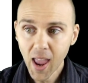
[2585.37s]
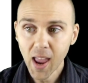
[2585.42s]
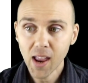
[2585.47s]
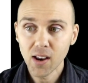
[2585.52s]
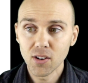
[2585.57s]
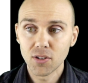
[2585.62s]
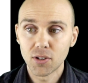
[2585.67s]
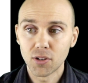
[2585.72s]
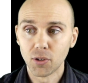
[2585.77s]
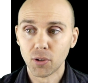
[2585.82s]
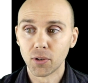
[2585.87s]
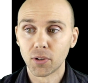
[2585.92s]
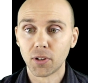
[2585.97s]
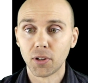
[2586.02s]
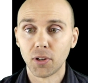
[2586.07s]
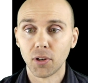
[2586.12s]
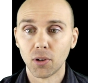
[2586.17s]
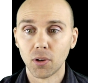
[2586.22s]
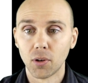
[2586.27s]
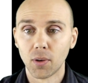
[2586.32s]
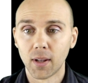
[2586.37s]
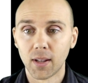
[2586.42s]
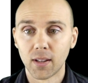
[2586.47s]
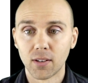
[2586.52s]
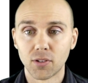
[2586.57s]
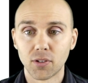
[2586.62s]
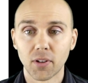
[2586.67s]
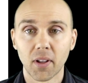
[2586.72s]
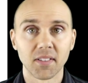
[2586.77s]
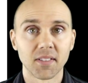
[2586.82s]
And UQ
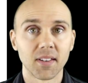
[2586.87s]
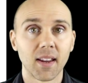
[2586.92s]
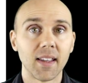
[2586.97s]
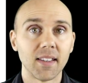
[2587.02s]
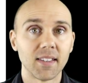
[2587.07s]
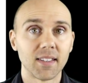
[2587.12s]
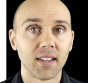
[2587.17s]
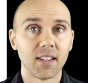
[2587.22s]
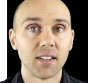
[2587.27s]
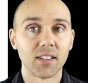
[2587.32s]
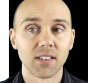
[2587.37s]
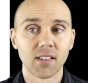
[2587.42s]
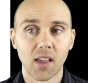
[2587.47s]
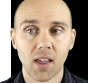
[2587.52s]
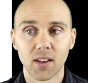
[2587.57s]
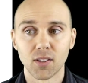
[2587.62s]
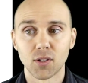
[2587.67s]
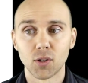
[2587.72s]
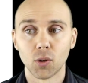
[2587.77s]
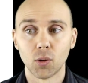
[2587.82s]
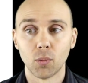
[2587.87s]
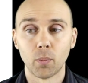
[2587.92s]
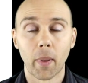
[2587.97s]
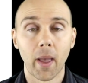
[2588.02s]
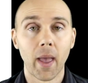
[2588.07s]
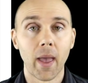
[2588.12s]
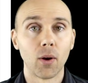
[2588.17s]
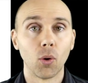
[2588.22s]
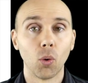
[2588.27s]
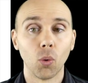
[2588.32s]
in 2018 decided to
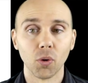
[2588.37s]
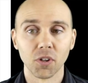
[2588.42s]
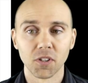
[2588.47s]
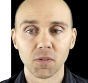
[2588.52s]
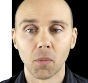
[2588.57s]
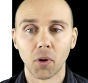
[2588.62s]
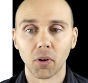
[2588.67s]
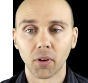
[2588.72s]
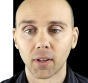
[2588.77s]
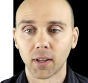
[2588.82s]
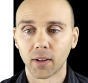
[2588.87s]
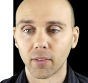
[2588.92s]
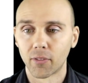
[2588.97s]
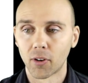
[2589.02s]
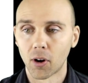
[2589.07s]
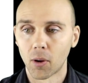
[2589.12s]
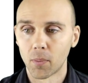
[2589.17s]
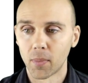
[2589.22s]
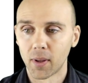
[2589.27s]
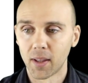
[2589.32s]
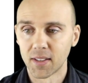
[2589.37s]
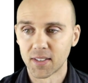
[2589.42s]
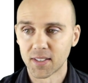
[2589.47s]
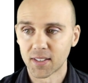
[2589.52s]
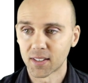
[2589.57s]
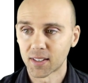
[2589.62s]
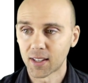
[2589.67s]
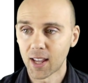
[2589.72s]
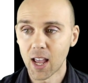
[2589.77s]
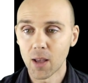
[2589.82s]
ban all smoking from
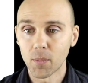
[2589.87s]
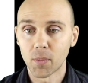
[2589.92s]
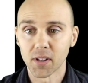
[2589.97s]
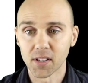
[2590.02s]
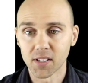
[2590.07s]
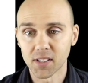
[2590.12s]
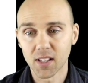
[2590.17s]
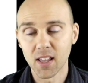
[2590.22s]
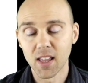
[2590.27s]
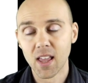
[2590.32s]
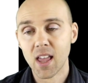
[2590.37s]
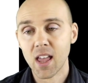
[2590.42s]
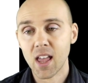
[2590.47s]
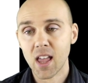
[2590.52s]
its campus.